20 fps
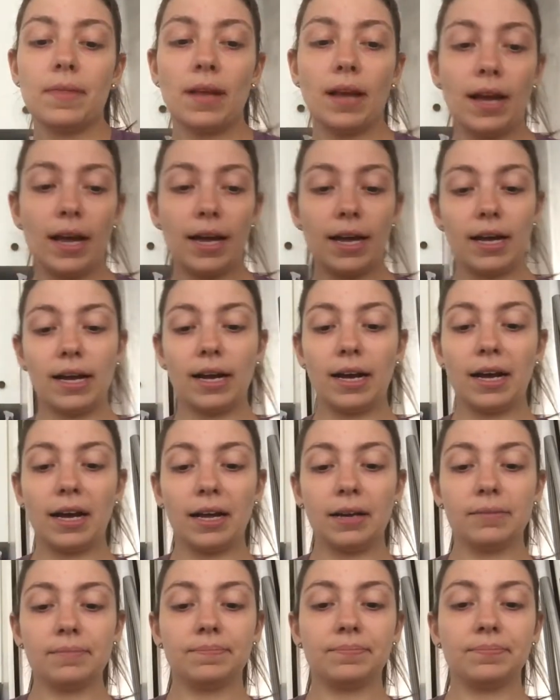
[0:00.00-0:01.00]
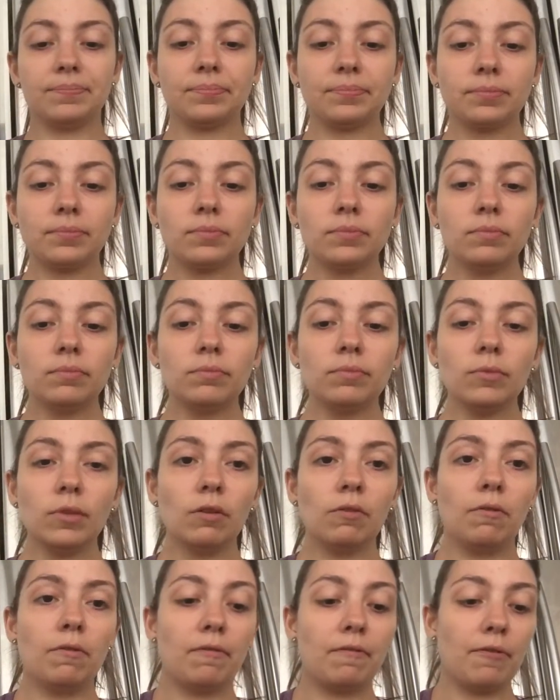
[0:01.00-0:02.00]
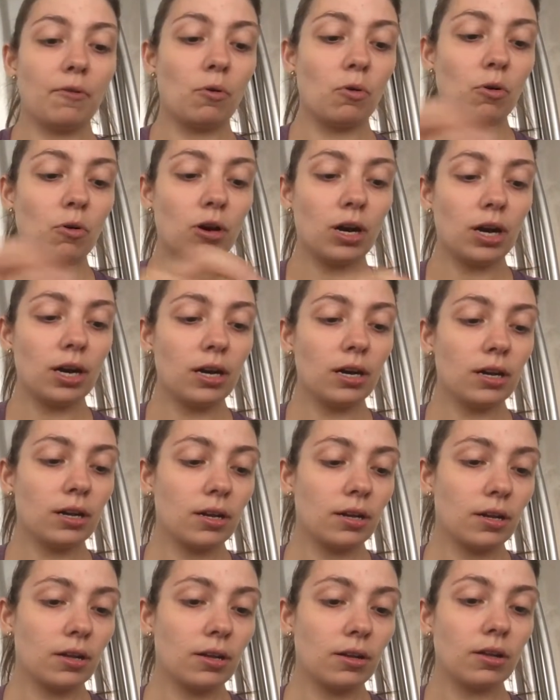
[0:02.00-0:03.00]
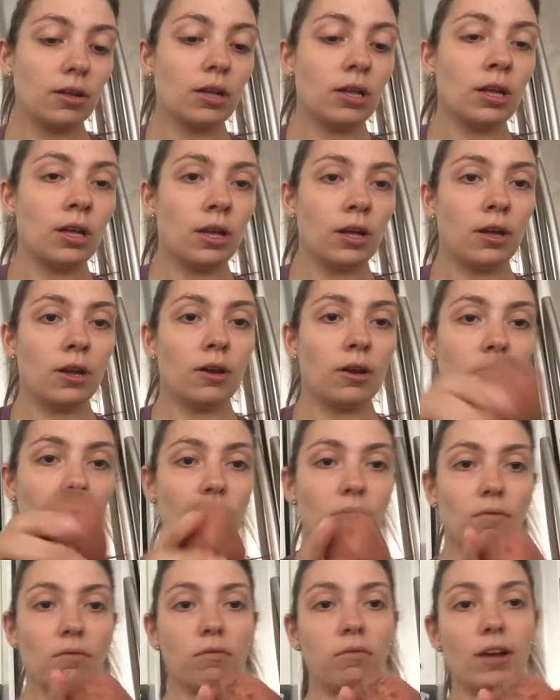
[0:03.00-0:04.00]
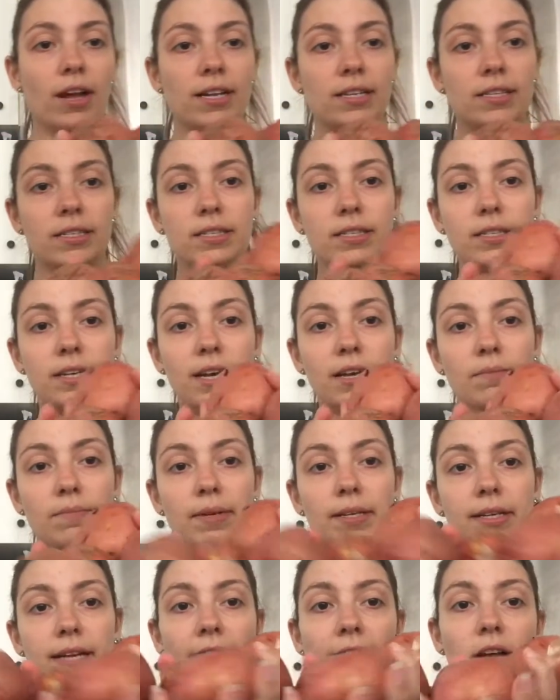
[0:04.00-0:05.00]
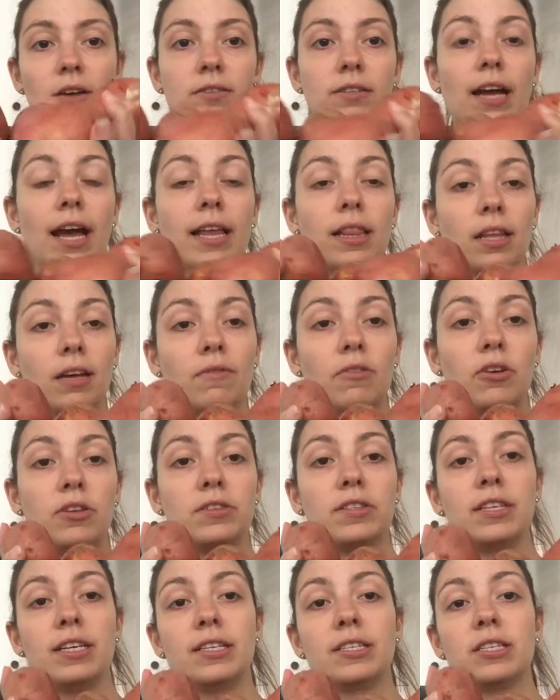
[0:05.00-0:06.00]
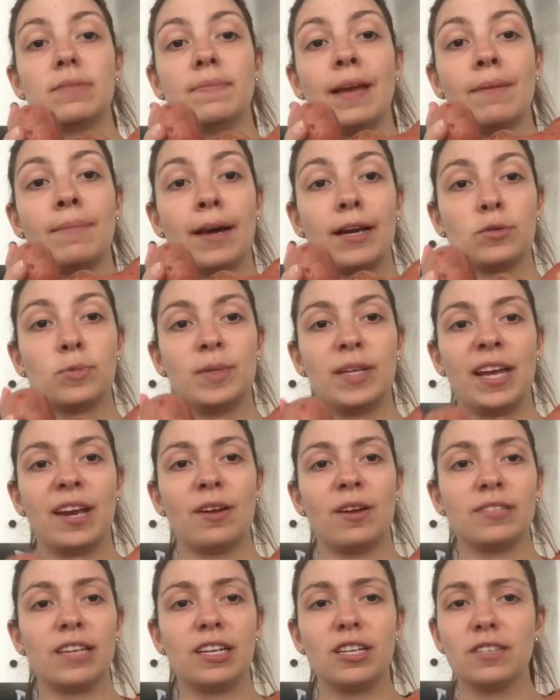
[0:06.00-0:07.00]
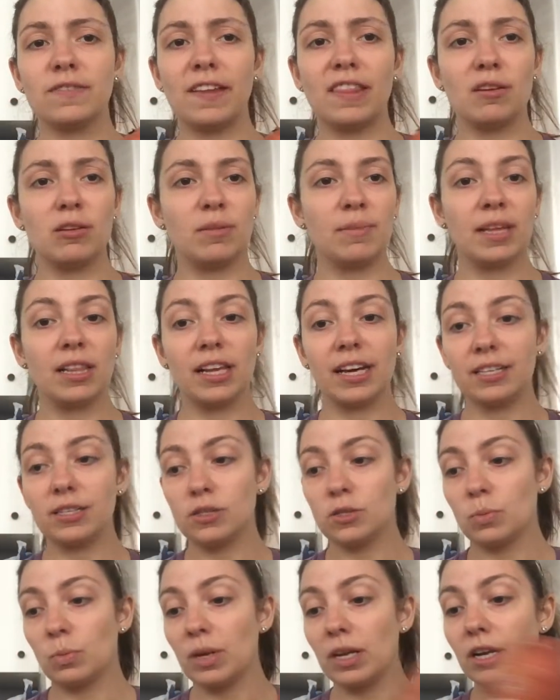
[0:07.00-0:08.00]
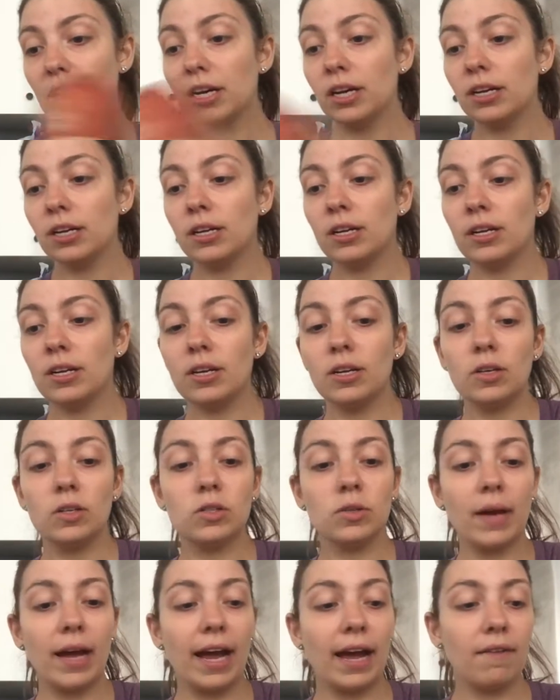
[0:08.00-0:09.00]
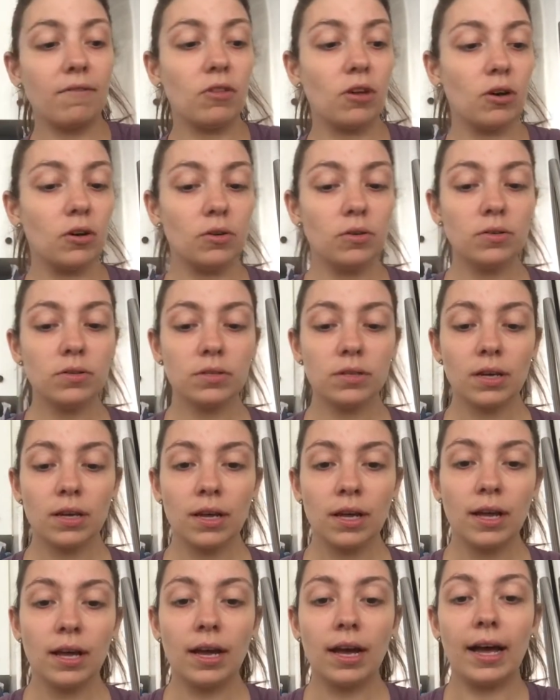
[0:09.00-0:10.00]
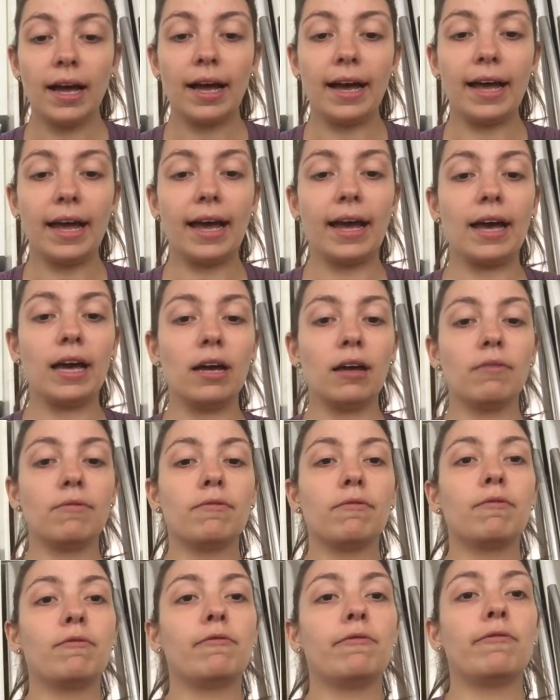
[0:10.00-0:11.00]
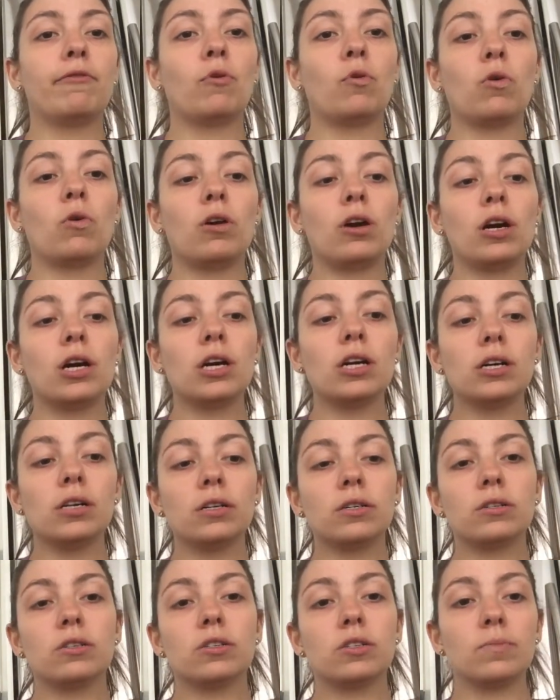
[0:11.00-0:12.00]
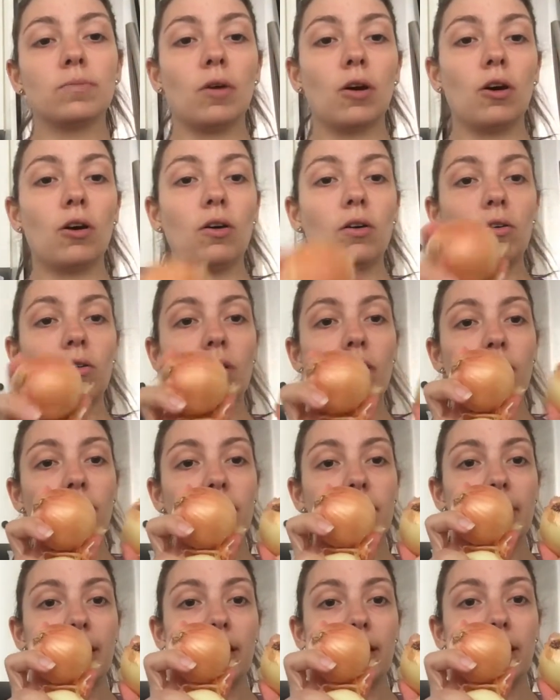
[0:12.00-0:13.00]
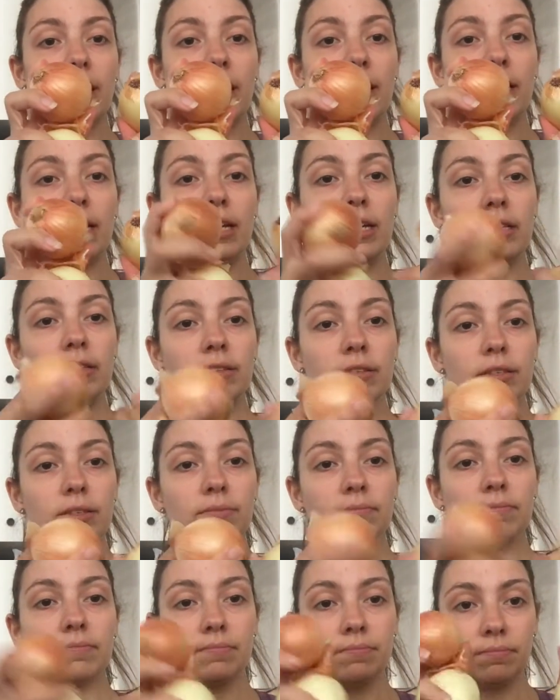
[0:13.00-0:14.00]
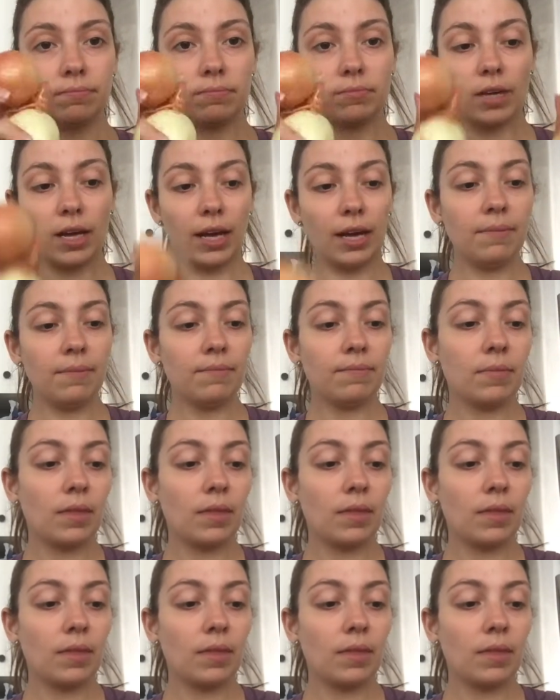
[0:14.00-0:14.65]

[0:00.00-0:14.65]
I got 4 red skin potatoes. I love using these to make mashed potatoes. I just find them to be a lot sweeter. So I have those. I have 4 small Vidalia onions. Okay.